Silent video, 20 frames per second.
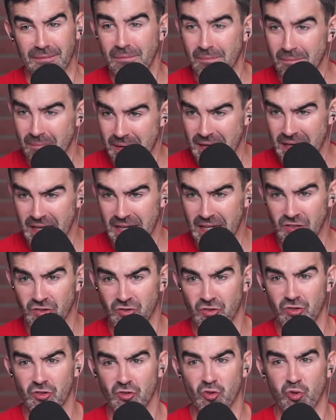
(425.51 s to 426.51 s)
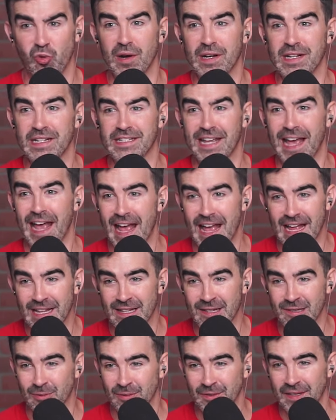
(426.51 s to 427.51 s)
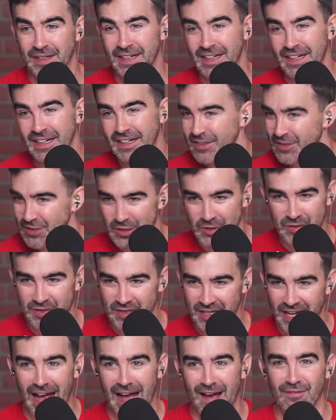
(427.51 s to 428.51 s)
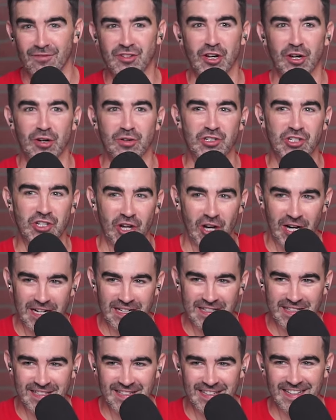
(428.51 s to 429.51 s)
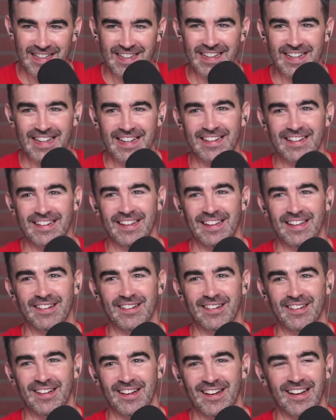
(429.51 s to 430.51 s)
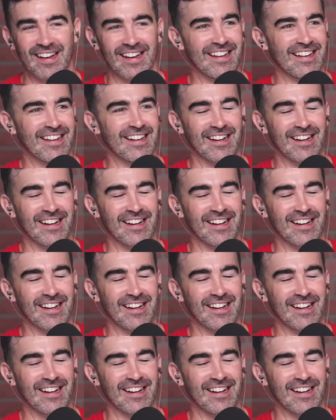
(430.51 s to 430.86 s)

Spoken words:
the mid-2010s when they used to have Joe Johnson and...